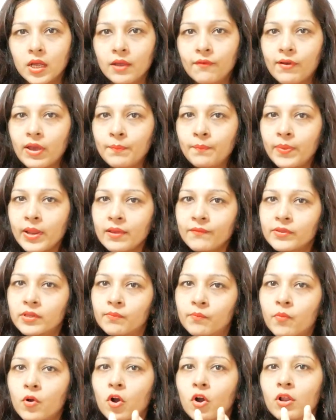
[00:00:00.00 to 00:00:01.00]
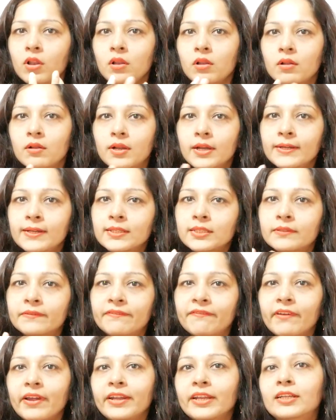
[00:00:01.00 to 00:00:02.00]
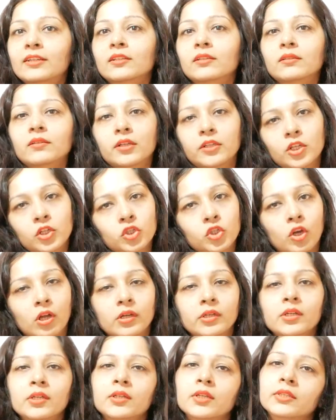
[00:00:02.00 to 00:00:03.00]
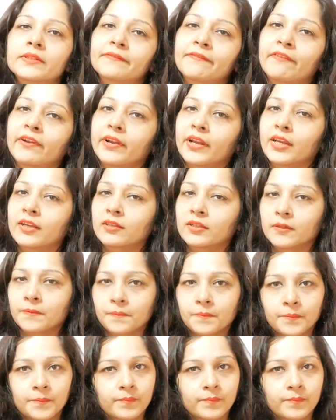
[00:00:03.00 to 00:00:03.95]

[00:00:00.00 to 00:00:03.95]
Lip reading: If I play with a ball, it is spherical. It is solid, it is spherical.